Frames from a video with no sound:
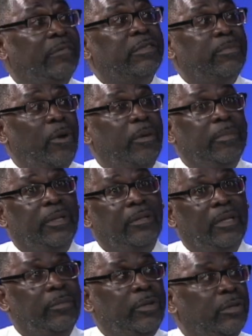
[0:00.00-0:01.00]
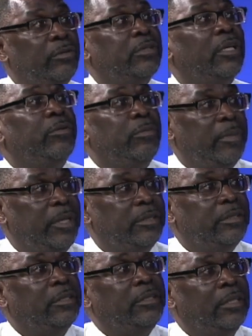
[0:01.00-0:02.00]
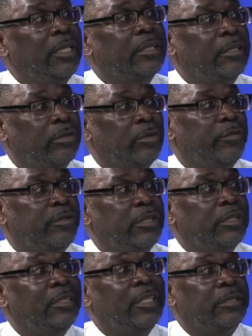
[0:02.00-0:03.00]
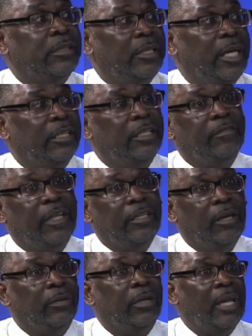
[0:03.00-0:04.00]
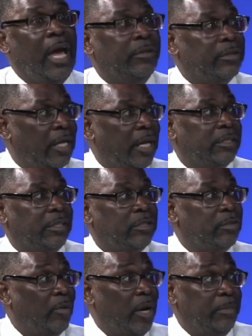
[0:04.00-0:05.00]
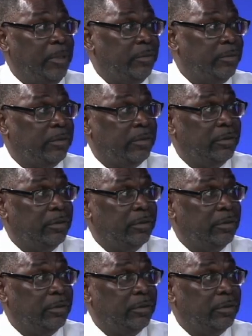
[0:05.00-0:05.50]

a smart meter, then we use other means to get the services disconnected if they don't allow us access to our meters.